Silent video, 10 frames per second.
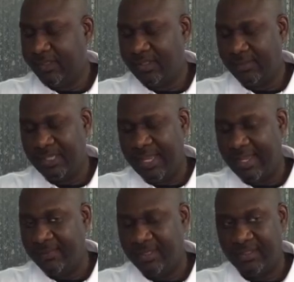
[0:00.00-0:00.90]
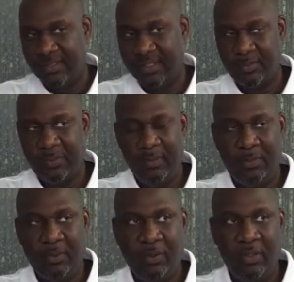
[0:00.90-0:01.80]
sometimes as, as
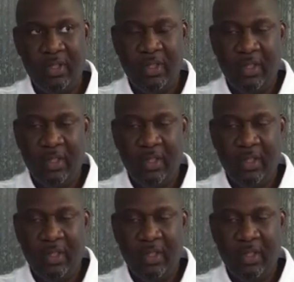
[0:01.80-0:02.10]
people,